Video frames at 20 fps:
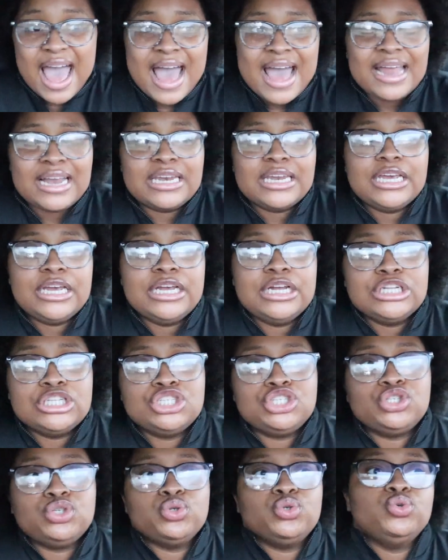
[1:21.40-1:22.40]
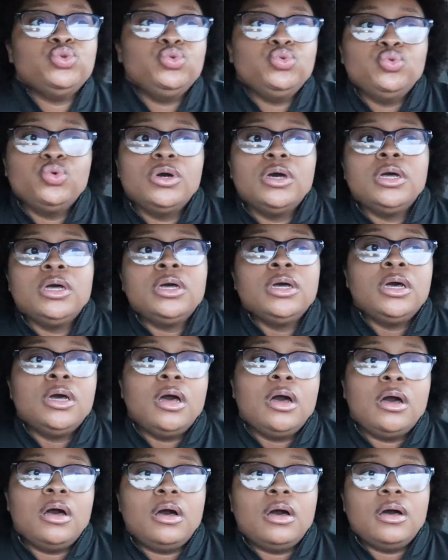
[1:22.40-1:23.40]
i need to
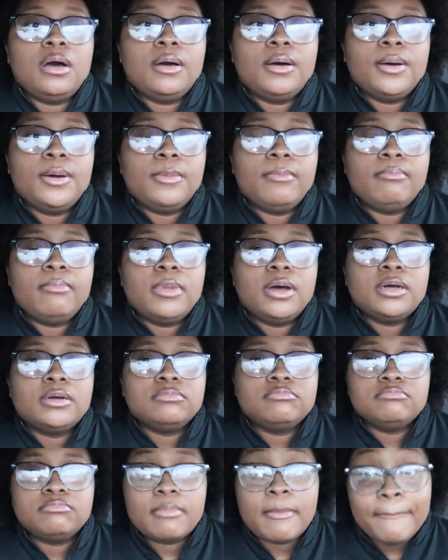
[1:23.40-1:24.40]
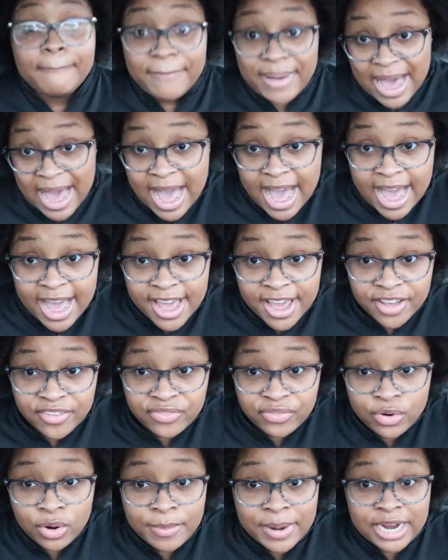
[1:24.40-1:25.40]
um buy
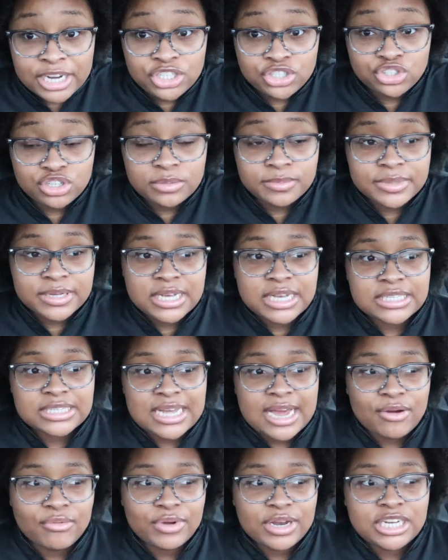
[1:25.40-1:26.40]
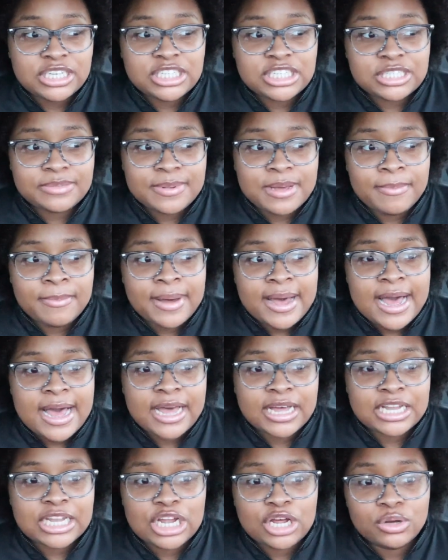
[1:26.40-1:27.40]
for my trip because i really just been
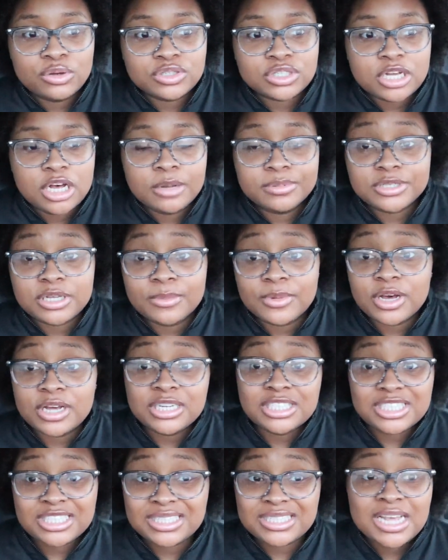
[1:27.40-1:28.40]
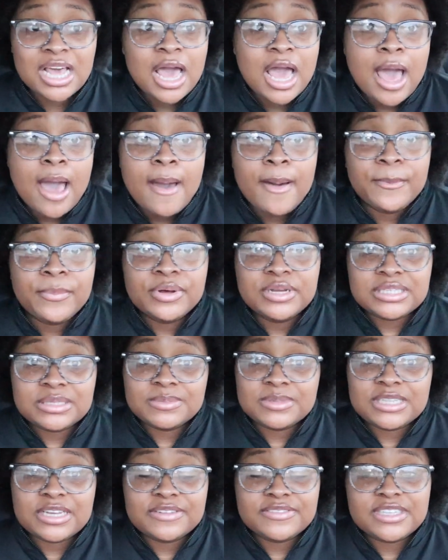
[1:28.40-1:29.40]
buying clothes up so i'm gonna just put some
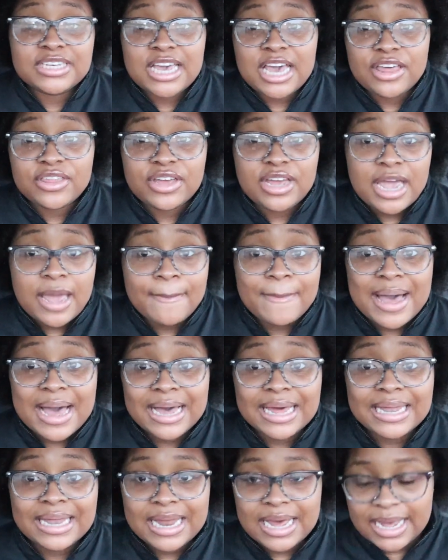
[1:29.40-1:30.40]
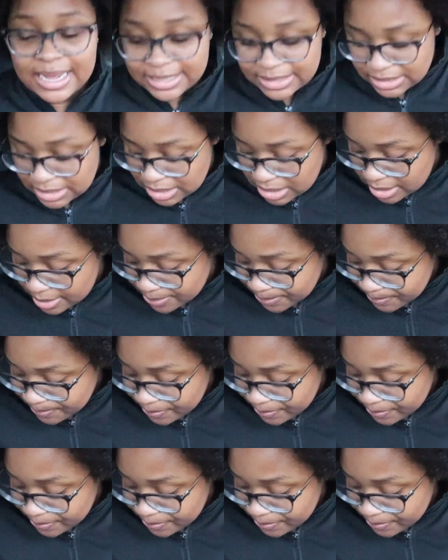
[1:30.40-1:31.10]
stuff together in my closet